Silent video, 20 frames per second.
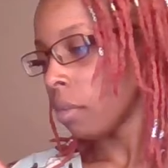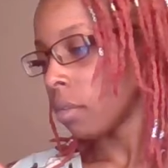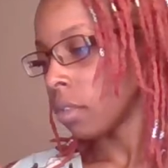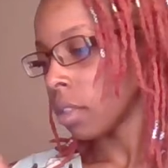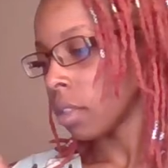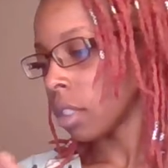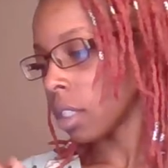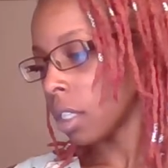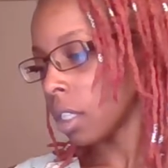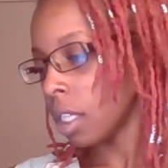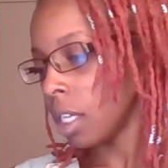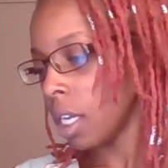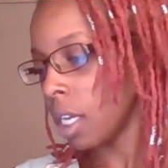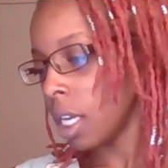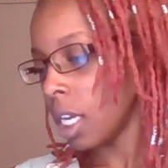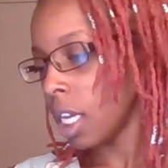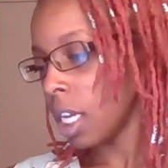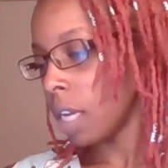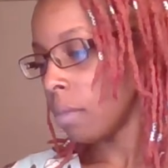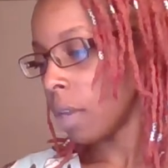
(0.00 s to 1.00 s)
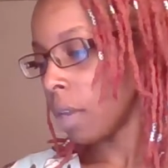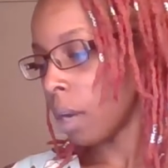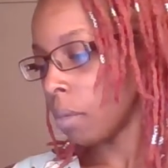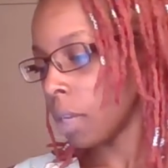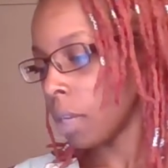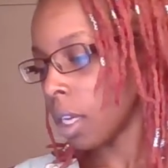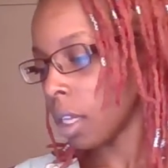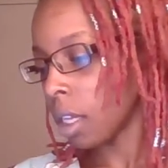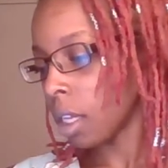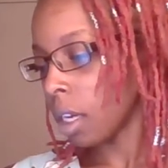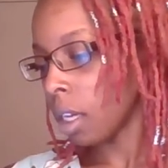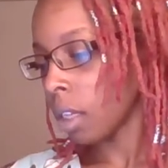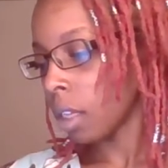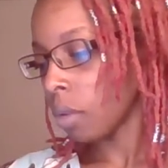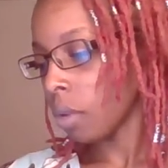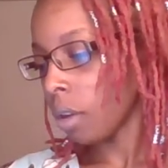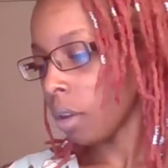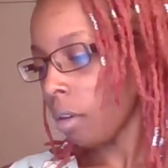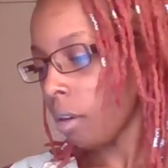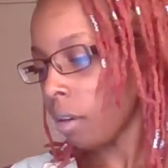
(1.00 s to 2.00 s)
because he emailed me at the other
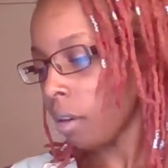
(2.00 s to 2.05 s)
one.